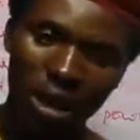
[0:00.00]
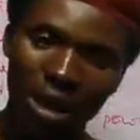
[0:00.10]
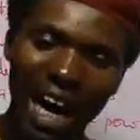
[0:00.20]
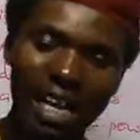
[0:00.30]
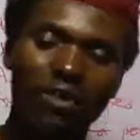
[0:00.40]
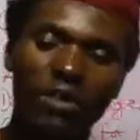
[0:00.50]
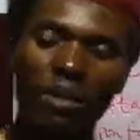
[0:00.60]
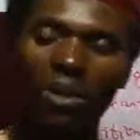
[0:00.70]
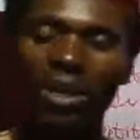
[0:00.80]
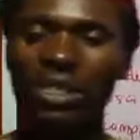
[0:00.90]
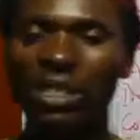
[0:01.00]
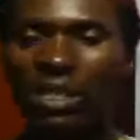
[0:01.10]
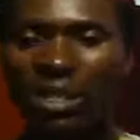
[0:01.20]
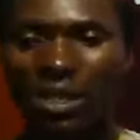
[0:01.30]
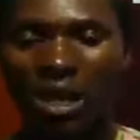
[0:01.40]
kind of democracy
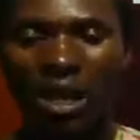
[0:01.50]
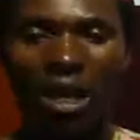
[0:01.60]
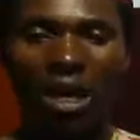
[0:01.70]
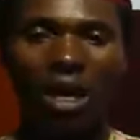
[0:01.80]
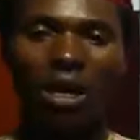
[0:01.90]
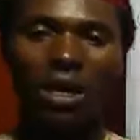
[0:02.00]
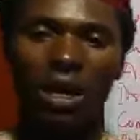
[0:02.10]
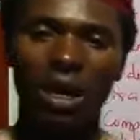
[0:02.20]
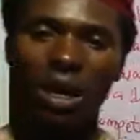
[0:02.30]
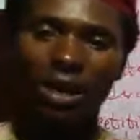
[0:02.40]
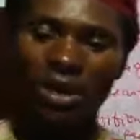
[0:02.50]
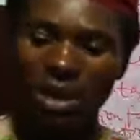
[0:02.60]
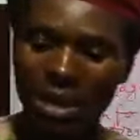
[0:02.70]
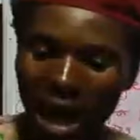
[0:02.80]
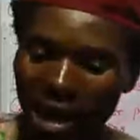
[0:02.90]
is
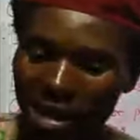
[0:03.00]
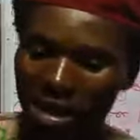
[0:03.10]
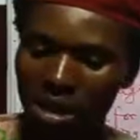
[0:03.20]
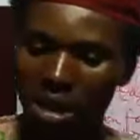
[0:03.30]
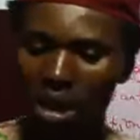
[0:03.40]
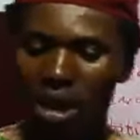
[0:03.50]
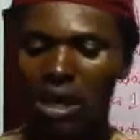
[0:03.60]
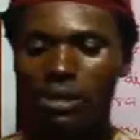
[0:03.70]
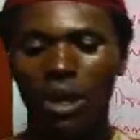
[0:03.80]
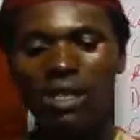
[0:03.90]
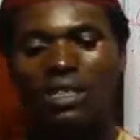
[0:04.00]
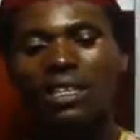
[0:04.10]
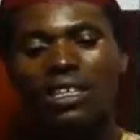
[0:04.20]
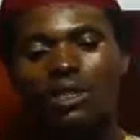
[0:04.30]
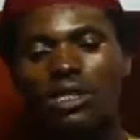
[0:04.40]
criticized is because it
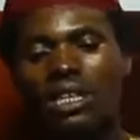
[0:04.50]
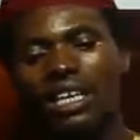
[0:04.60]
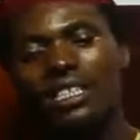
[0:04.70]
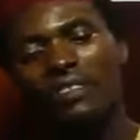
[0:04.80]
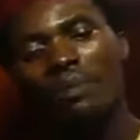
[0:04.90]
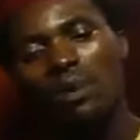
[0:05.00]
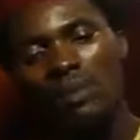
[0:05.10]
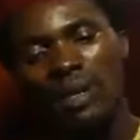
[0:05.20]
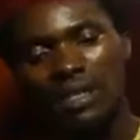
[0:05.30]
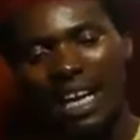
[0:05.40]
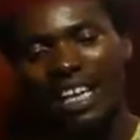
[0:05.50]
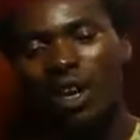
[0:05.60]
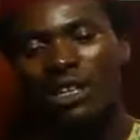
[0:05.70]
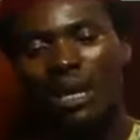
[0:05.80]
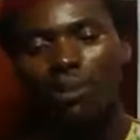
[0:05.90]
leads to selective employment and
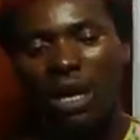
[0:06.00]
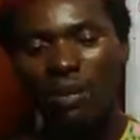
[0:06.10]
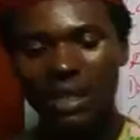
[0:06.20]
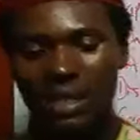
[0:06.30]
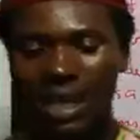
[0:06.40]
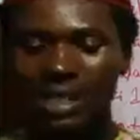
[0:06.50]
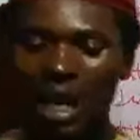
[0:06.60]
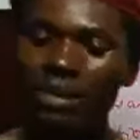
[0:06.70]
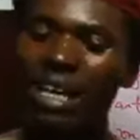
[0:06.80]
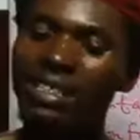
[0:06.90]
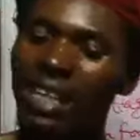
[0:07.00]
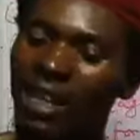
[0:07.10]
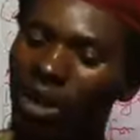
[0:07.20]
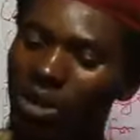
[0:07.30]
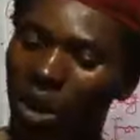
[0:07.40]
unemployment, as capitalists are
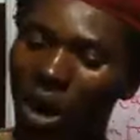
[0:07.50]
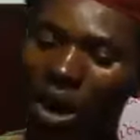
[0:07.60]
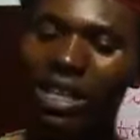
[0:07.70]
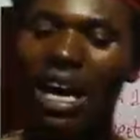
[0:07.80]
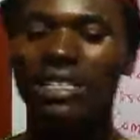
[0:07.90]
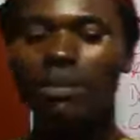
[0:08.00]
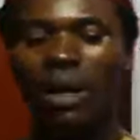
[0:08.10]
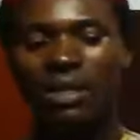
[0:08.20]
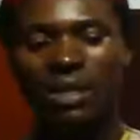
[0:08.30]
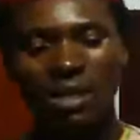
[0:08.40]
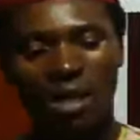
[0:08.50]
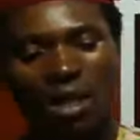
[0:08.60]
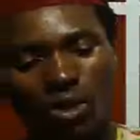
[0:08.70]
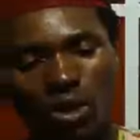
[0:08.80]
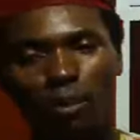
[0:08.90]
not under any mandate
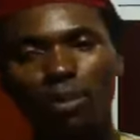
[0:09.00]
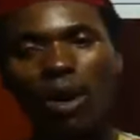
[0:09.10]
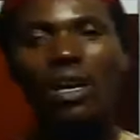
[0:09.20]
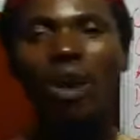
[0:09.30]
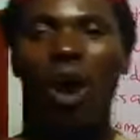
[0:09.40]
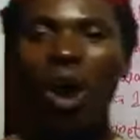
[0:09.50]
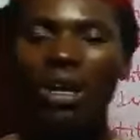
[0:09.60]
to employ all